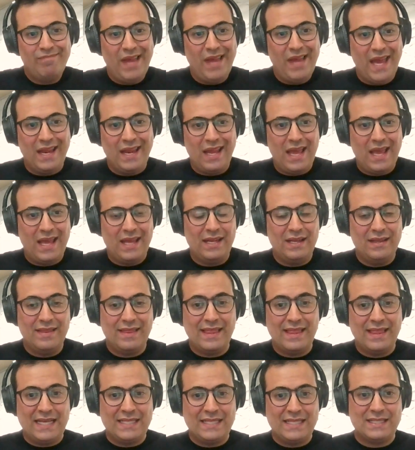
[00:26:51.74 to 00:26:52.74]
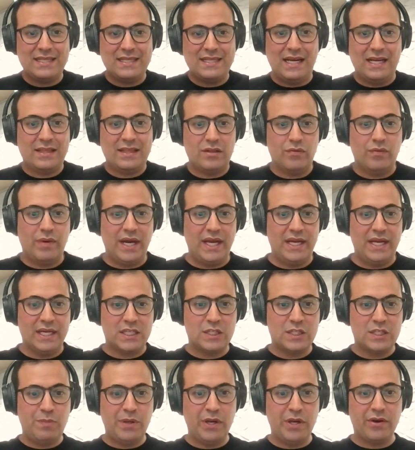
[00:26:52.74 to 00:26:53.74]
and that's not the right
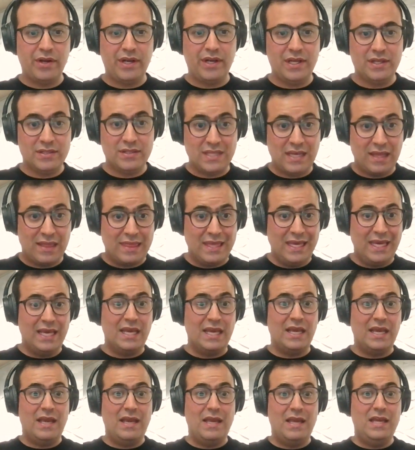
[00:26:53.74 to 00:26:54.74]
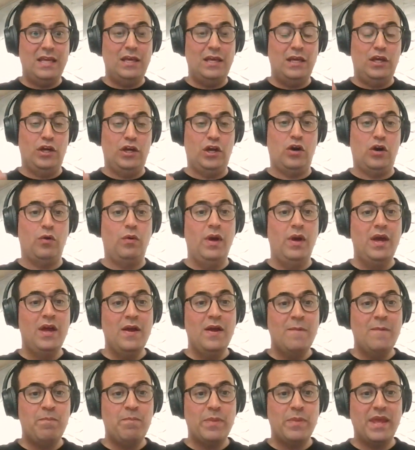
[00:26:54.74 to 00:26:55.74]
experience. I think, you know,
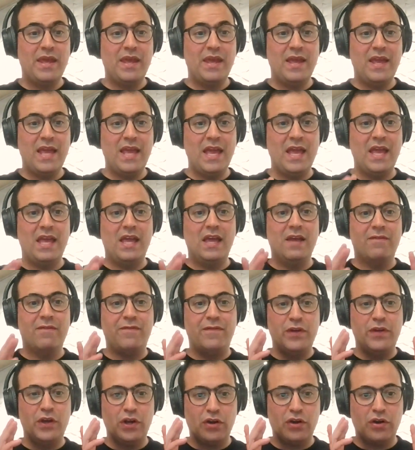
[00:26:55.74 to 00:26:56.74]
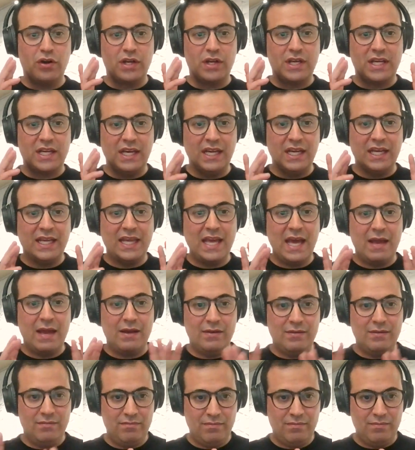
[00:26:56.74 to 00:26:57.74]
if you're going to
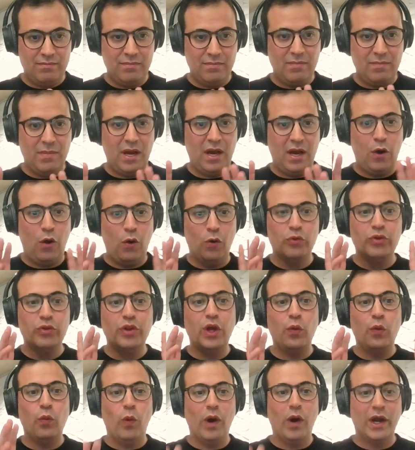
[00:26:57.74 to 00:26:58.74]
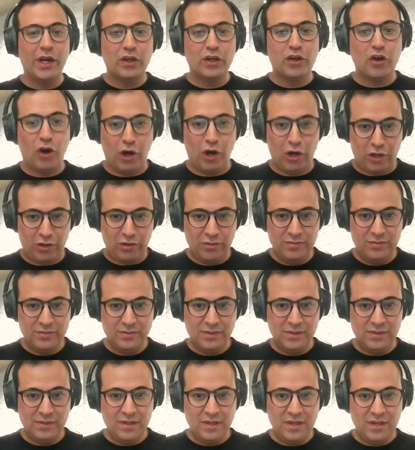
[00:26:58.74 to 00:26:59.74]
get only one call
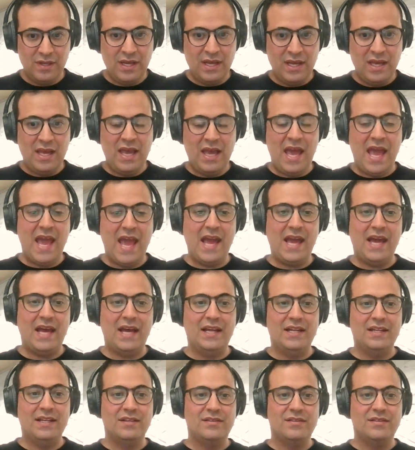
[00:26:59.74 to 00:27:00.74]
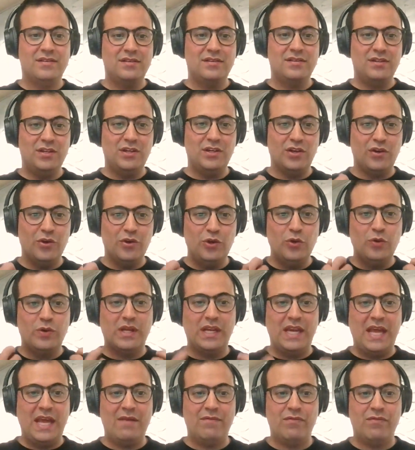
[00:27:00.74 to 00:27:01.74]
and, you know, you
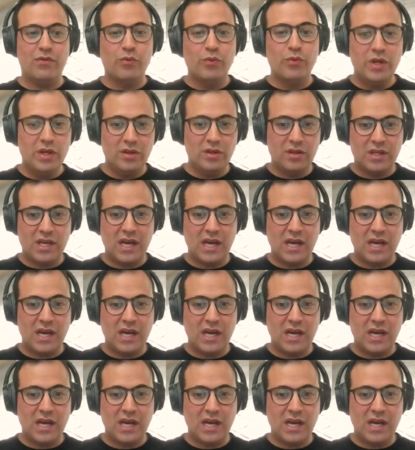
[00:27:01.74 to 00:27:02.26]
can have a real